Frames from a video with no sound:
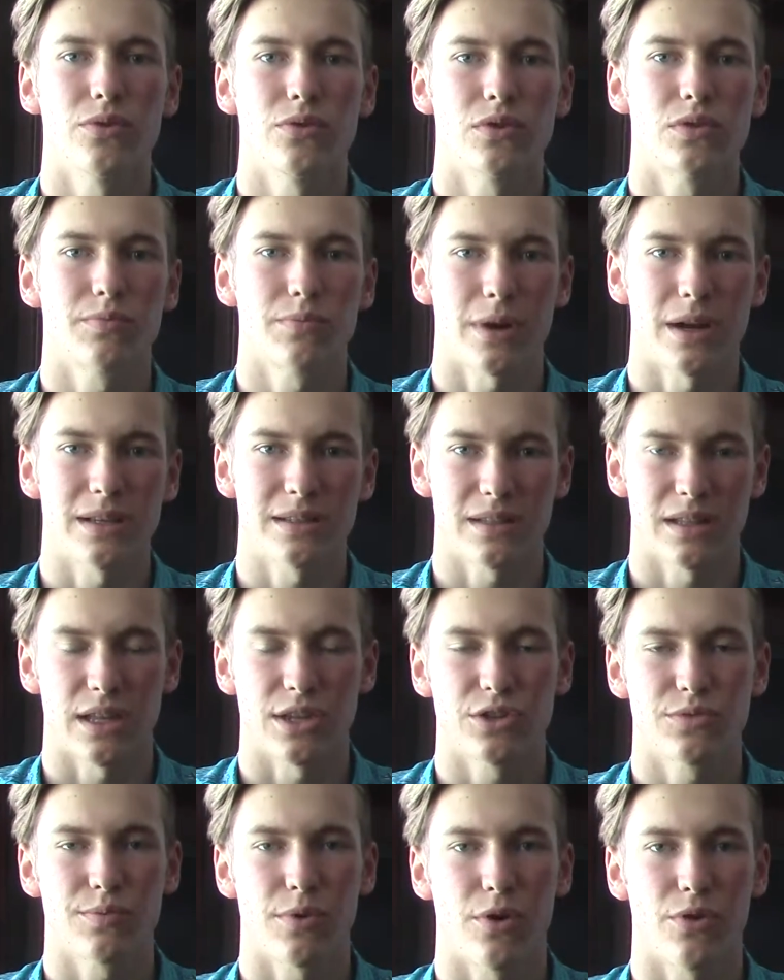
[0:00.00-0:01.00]
price
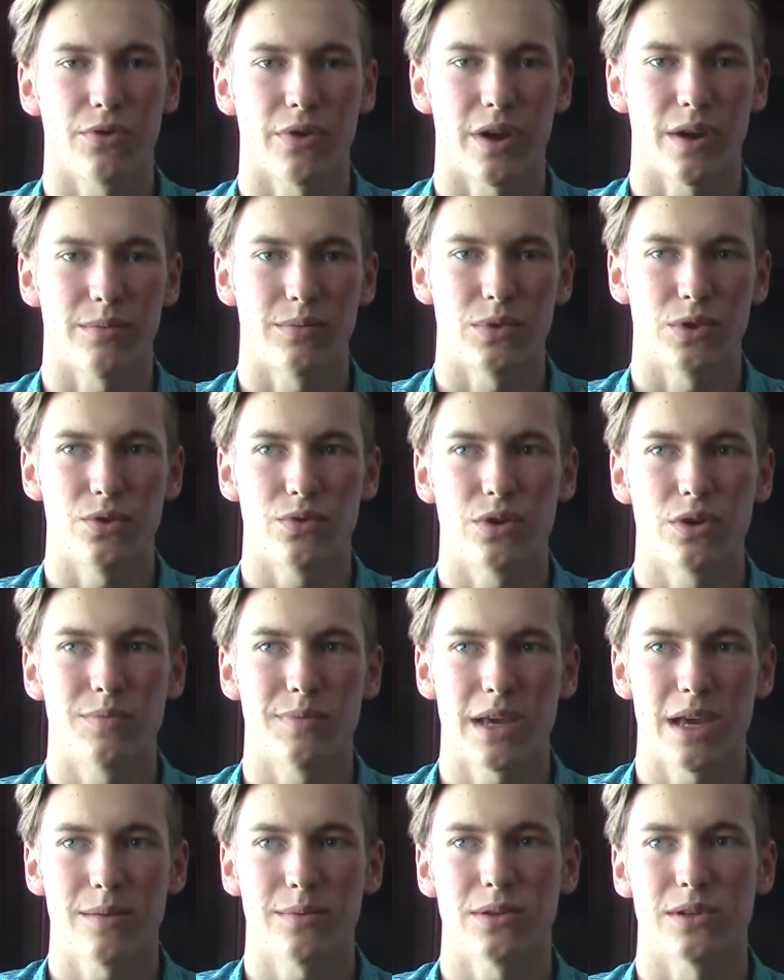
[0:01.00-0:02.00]
lunch program, you could
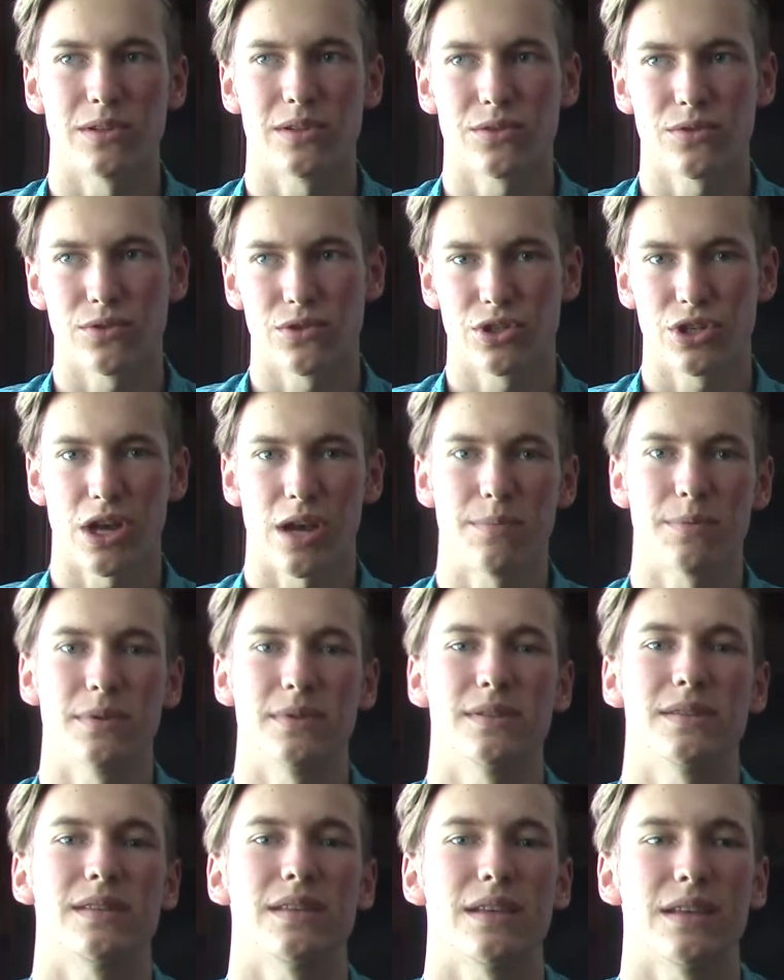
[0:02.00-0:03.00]
be able to search up
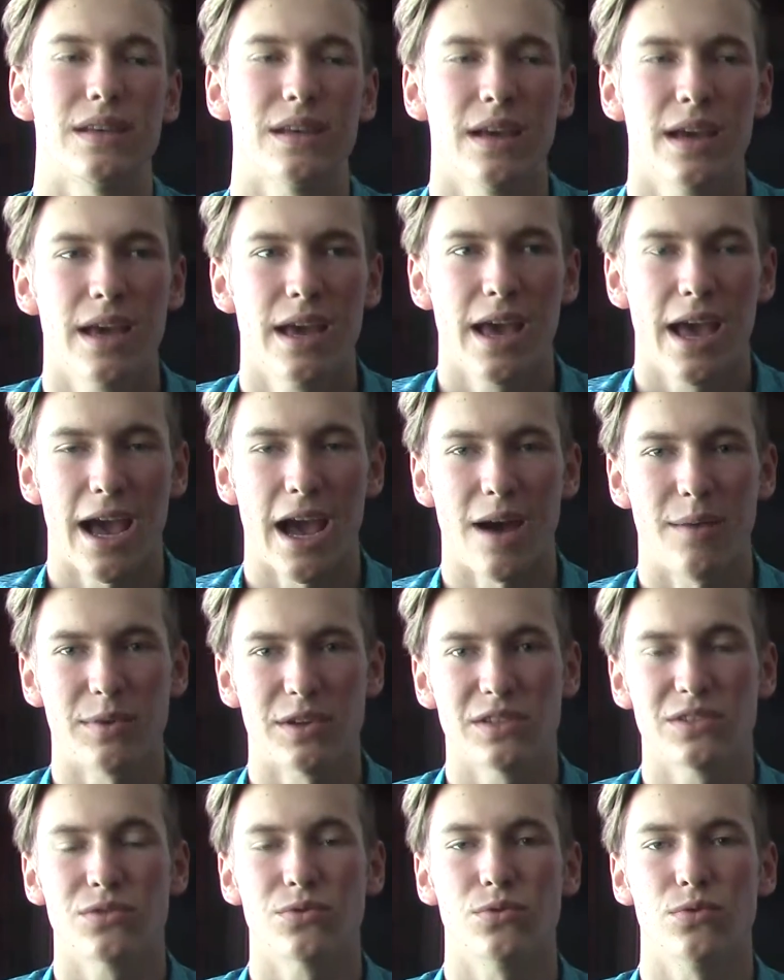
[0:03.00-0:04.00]
and see how
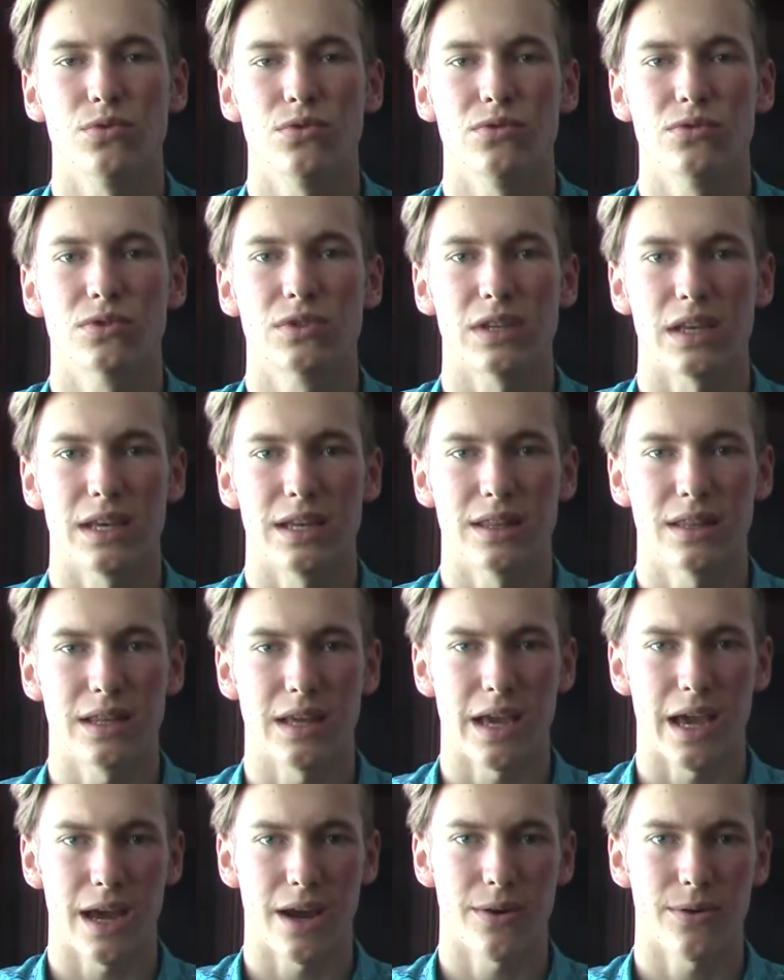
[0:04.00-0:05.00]
many schools in
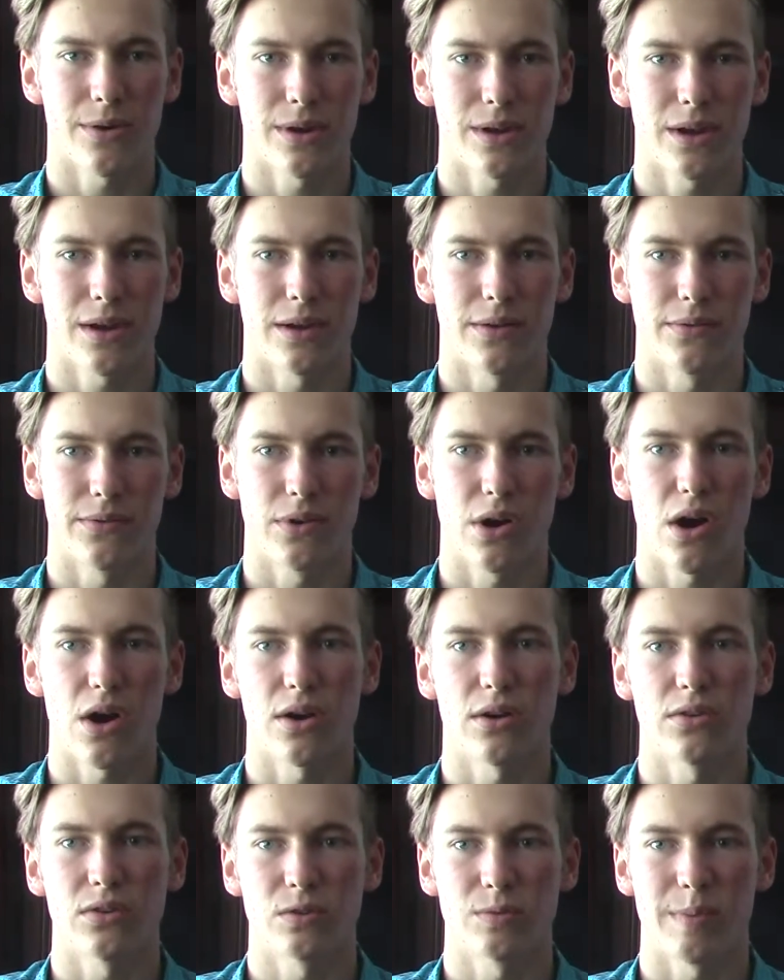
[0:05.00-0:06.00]
the area of
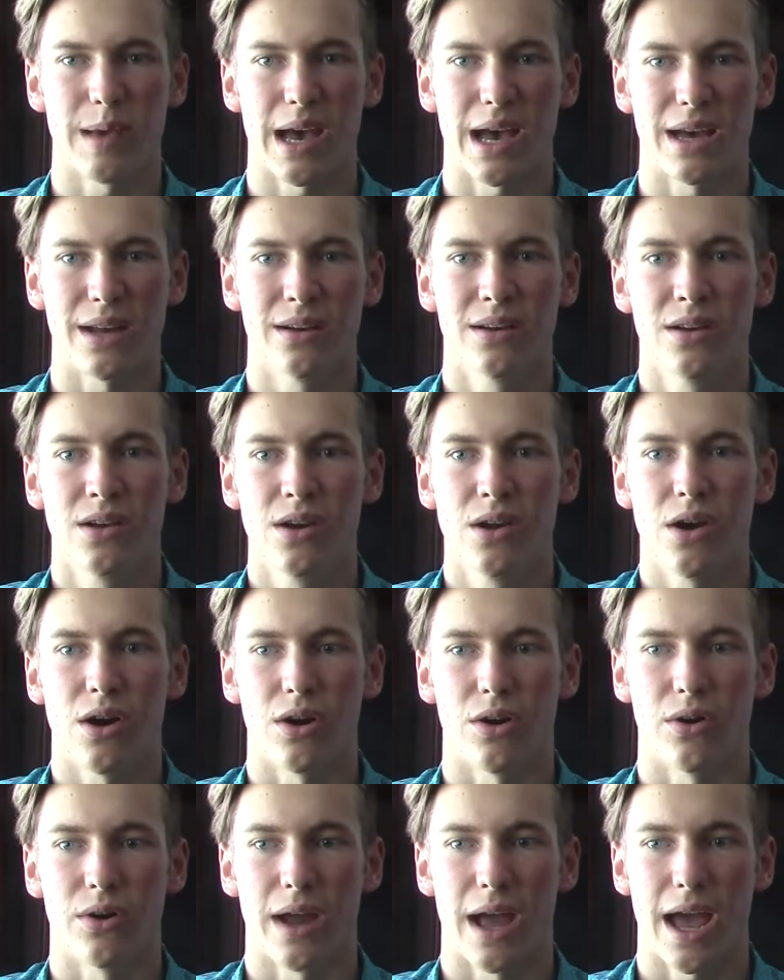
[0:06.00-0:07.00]
Carlsbad
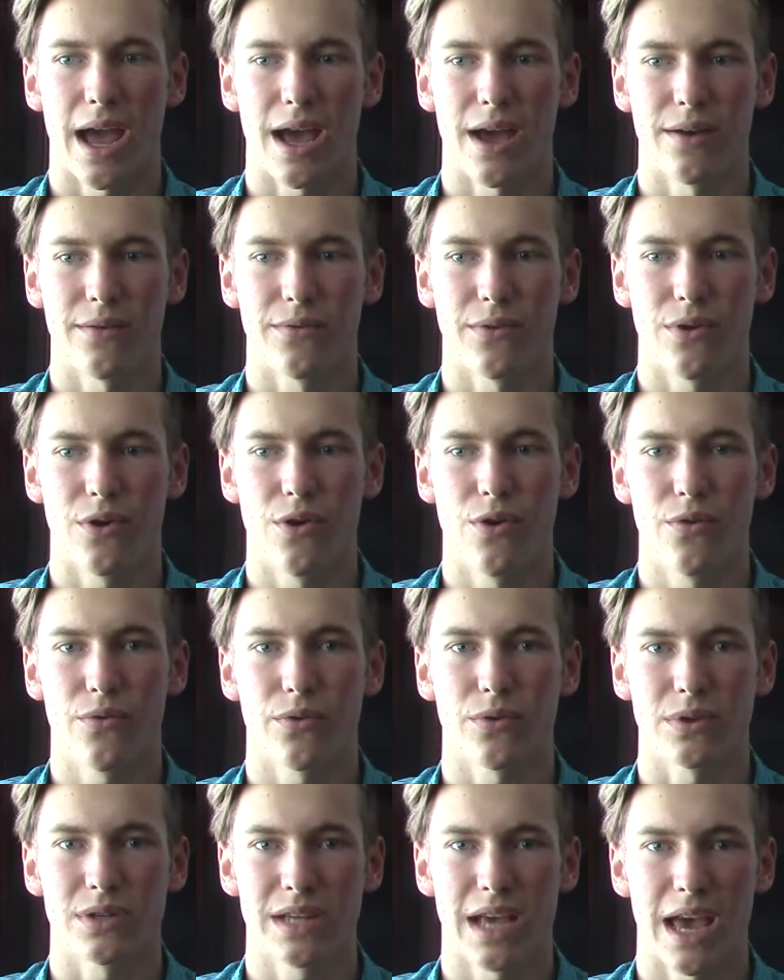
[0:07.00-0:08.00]
have
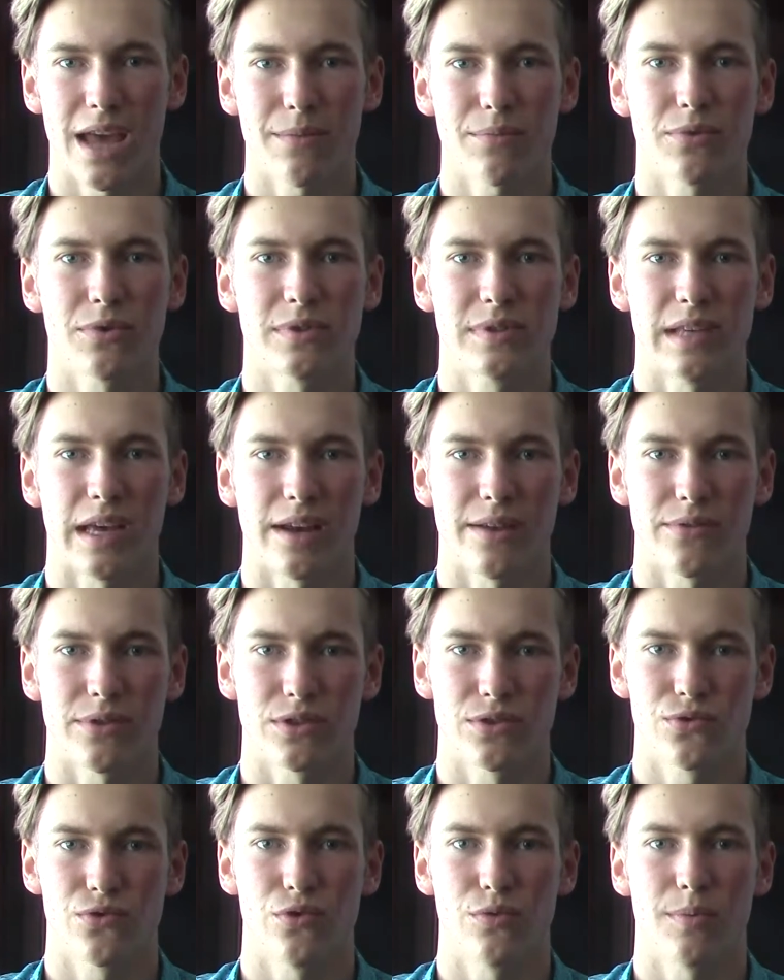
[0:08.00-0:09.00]
over 10% of the
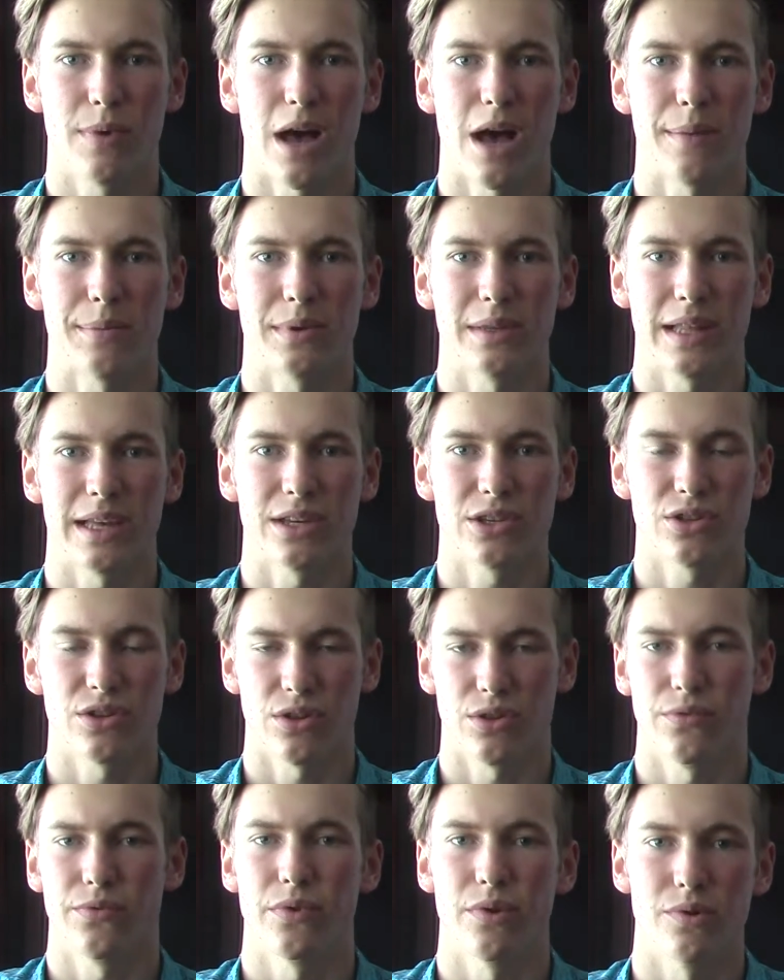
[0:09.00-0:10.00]
school population
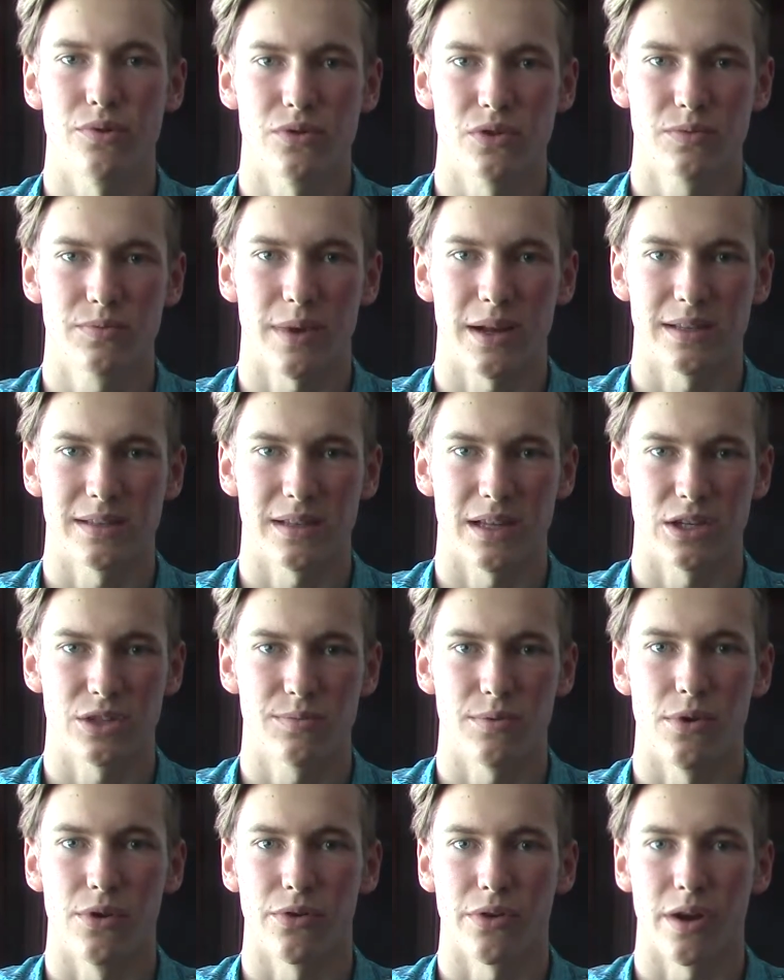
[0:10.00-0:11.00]
on the free reduced price
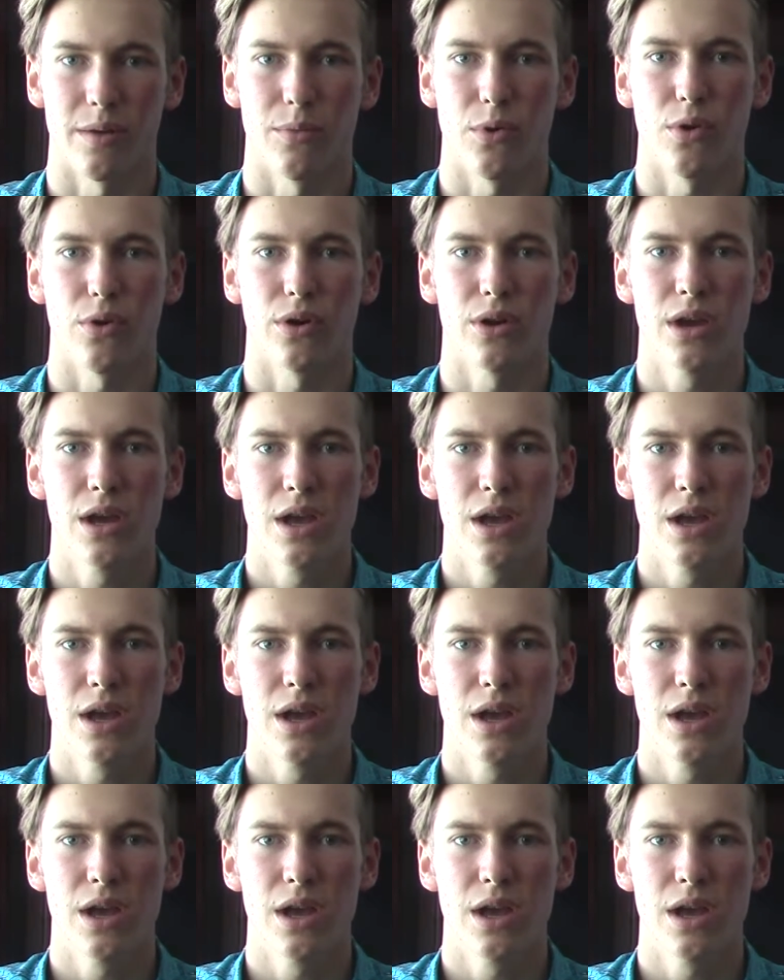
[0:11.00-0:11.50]
lunch program, or